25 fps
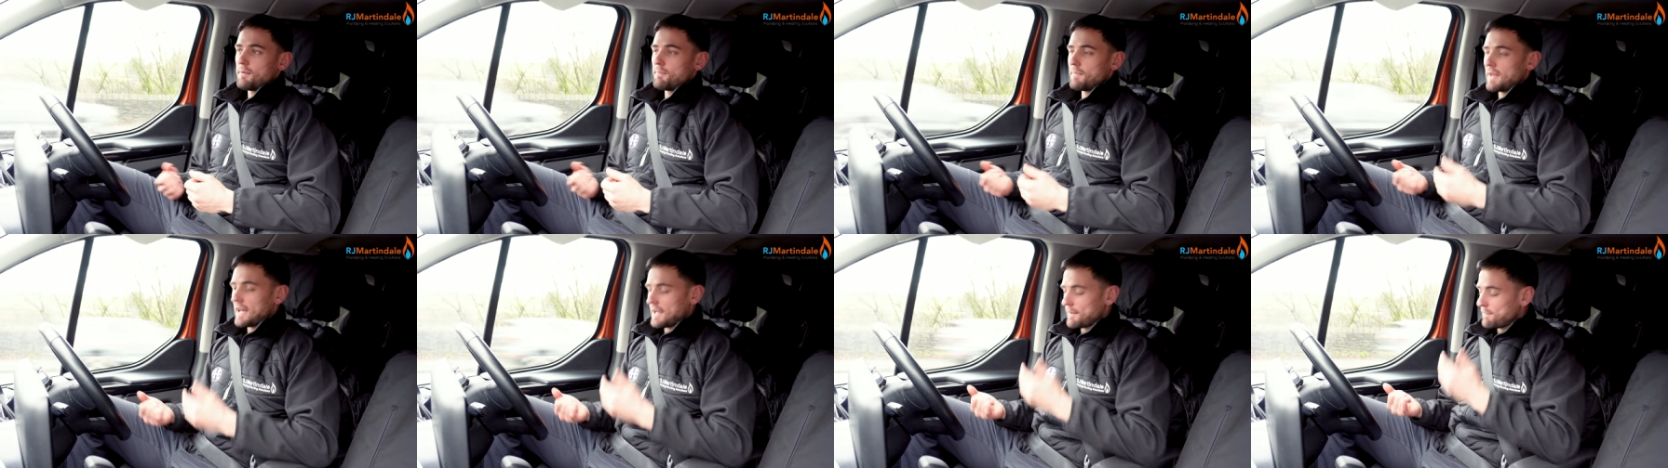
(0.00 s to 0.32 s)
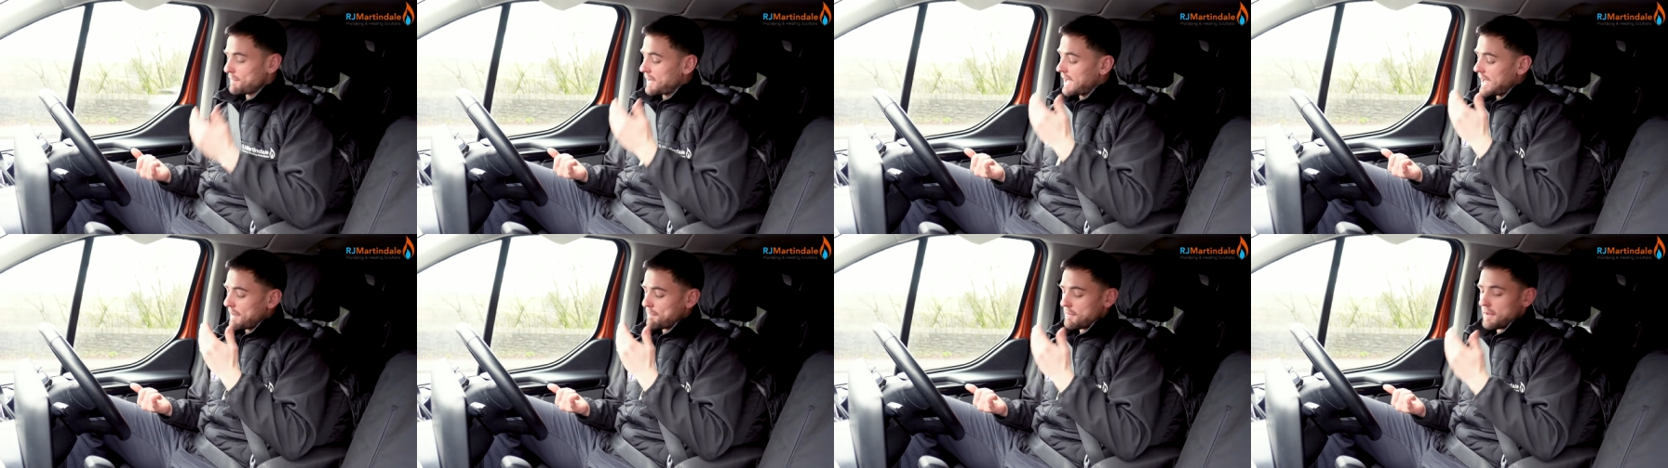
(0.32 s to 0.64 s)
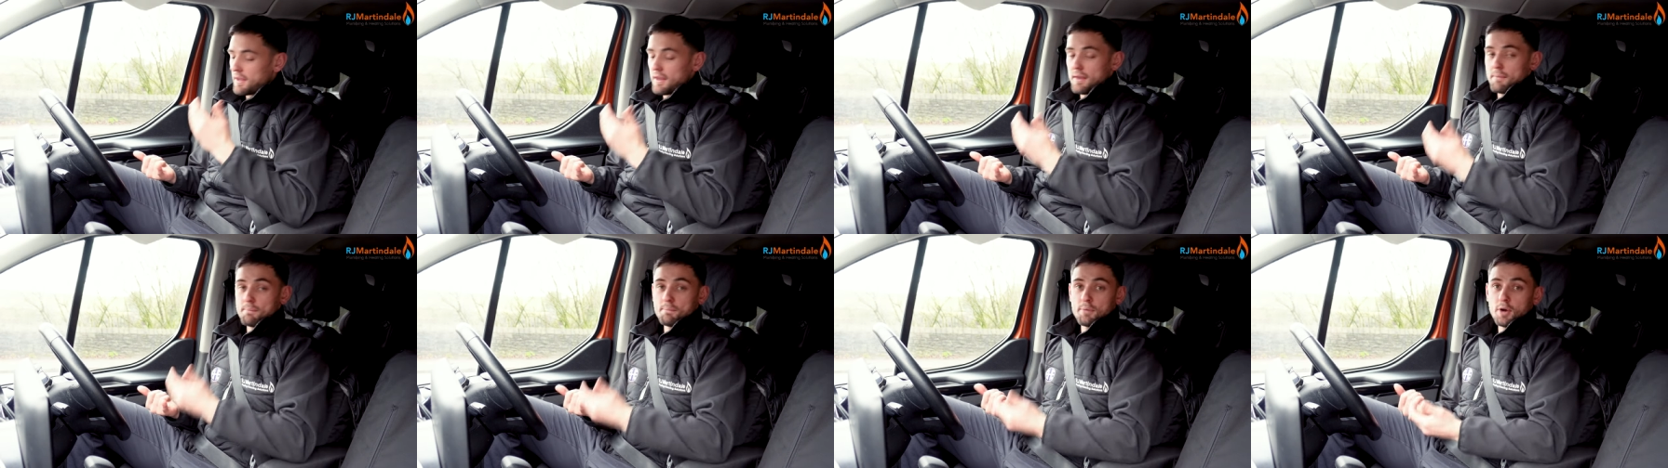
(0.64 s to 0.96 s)
That might
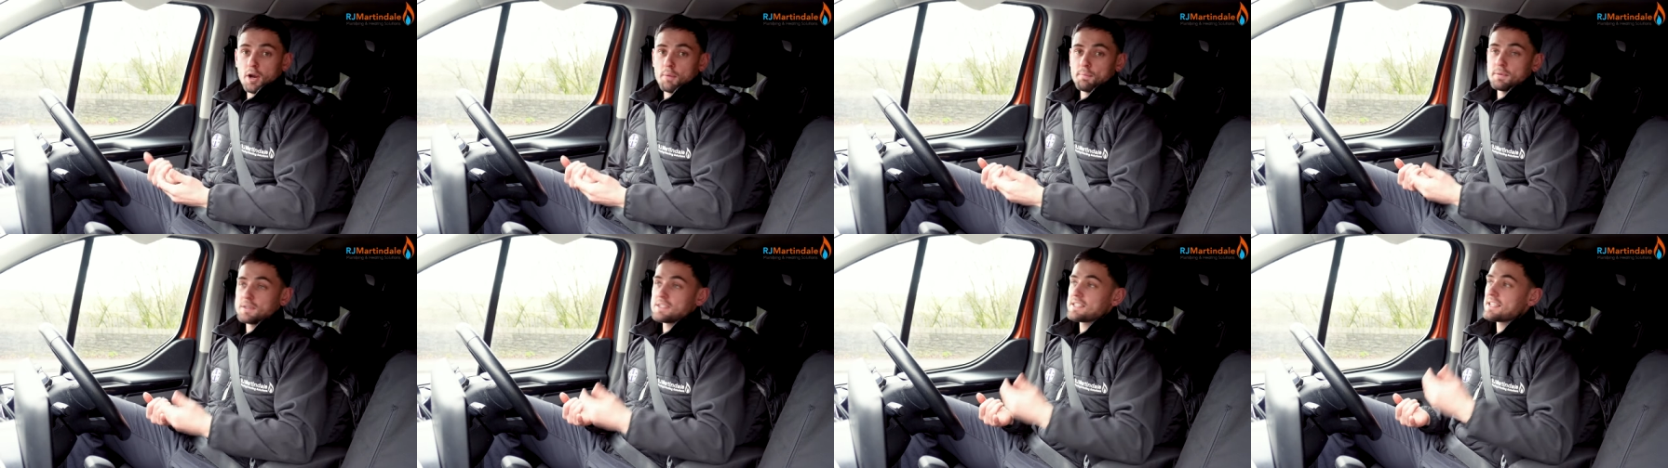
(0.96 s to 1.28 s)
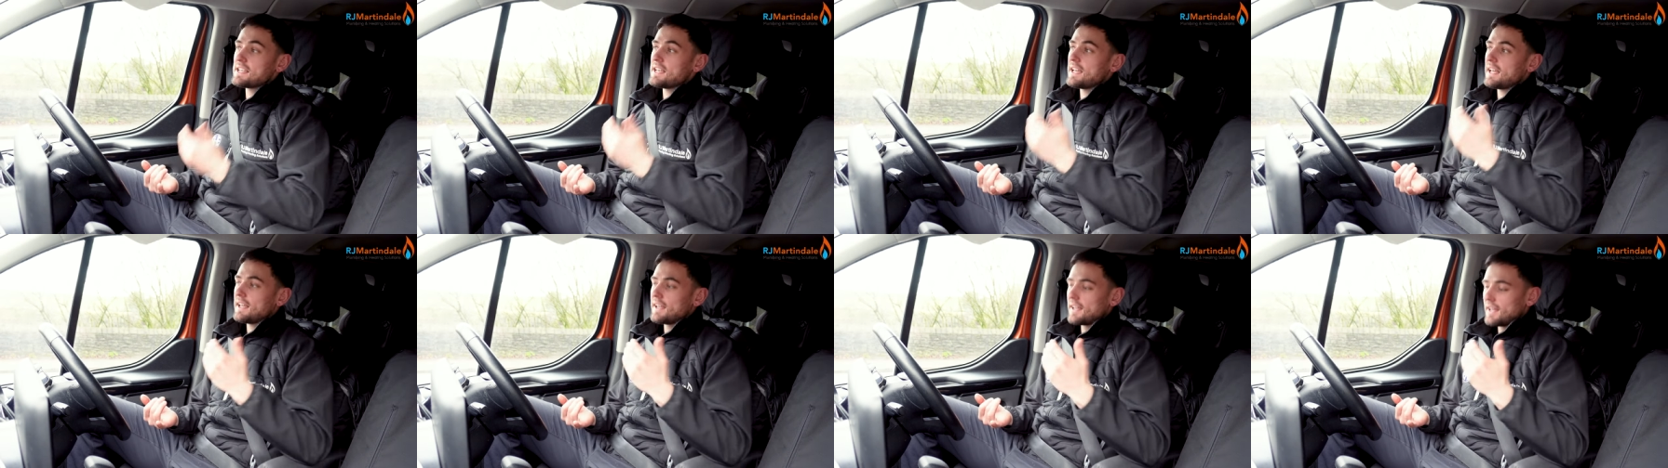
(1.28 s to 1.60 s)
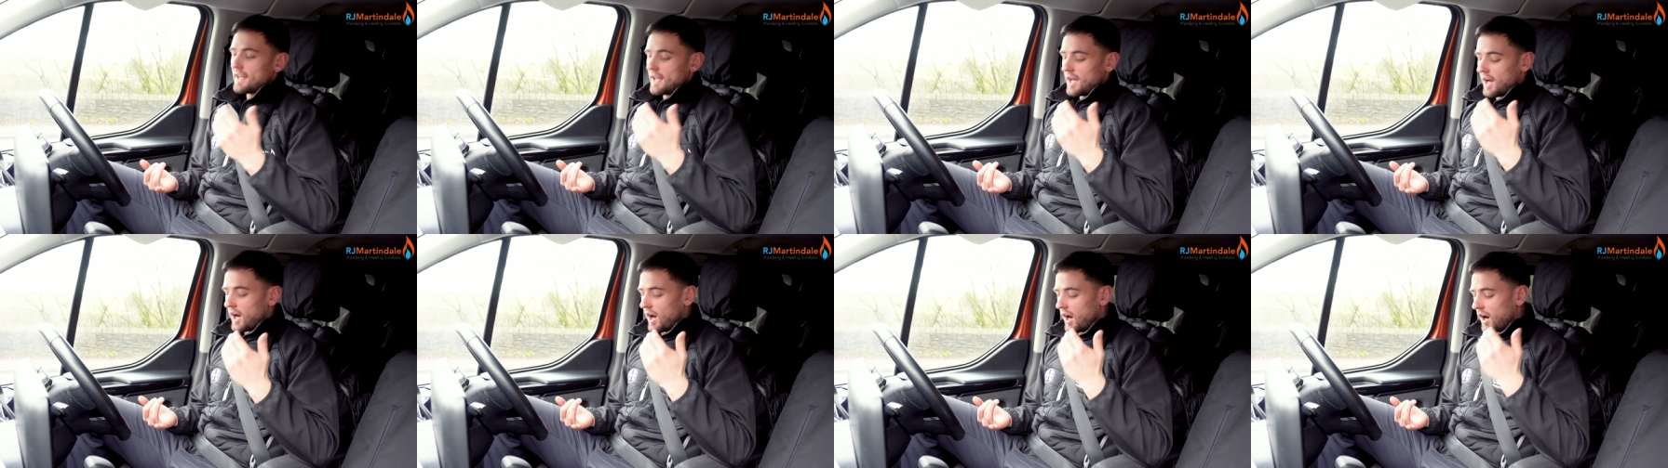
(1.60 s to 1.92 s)
be property
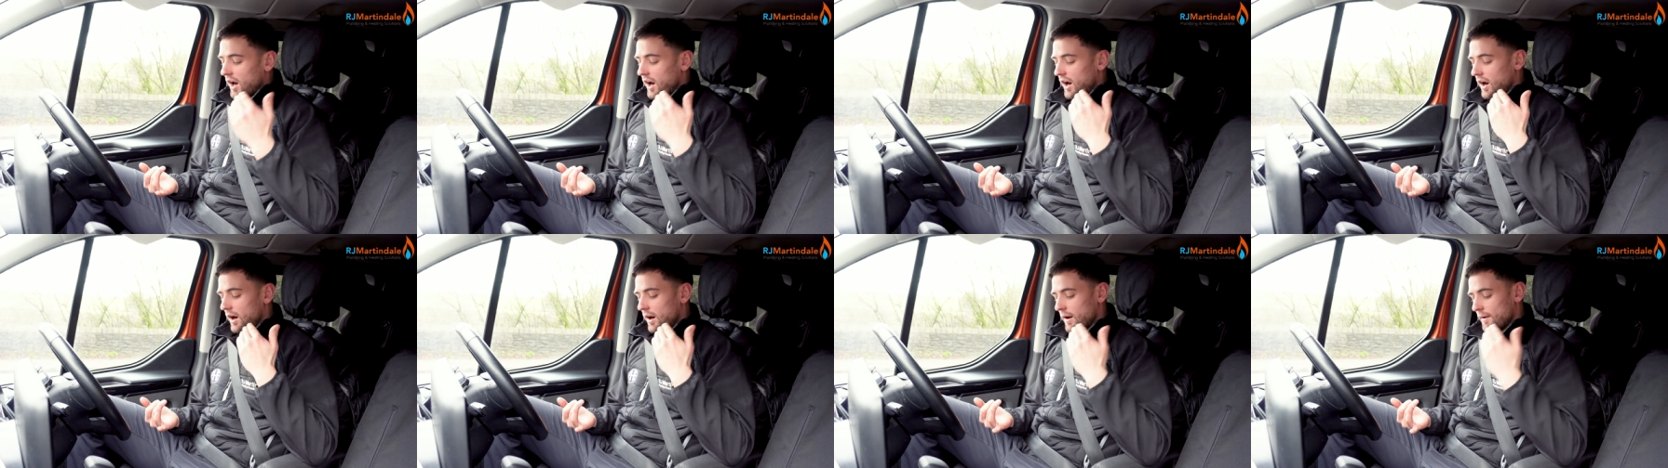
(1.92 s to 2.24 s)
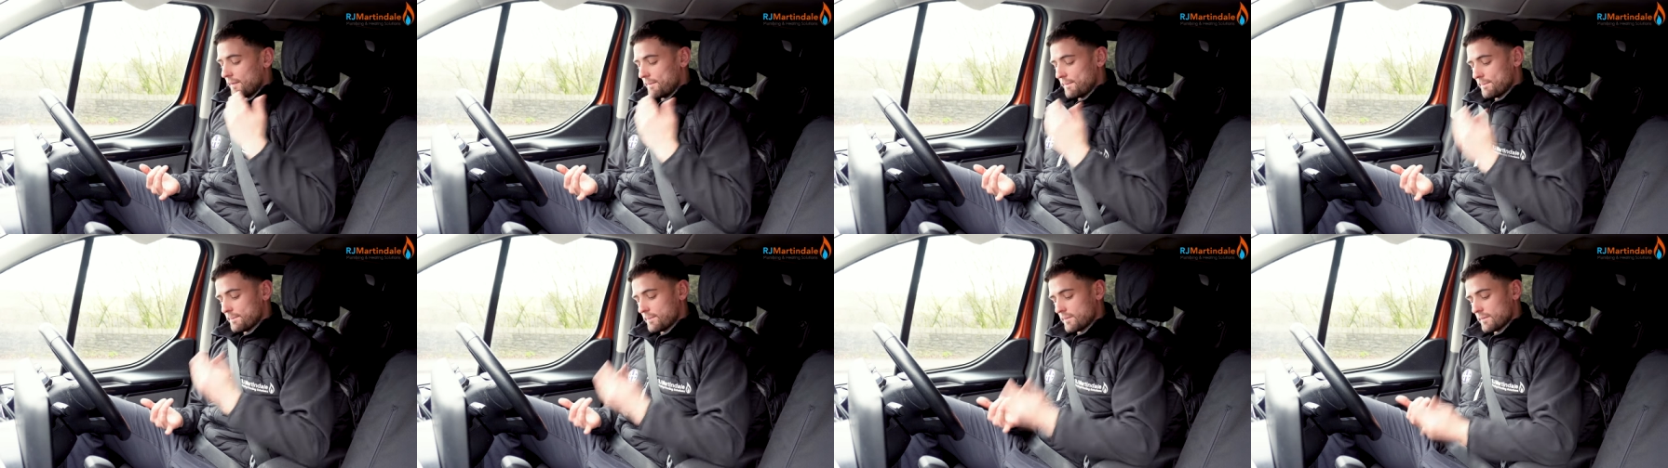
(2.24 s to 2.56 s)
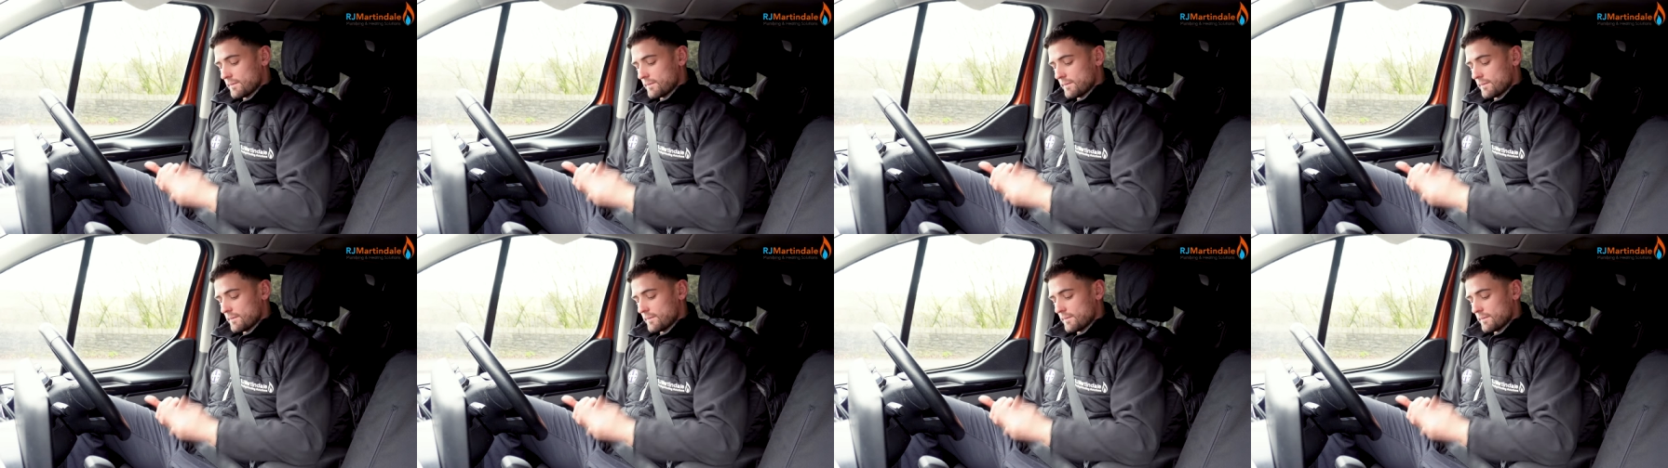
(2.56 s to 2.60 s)
or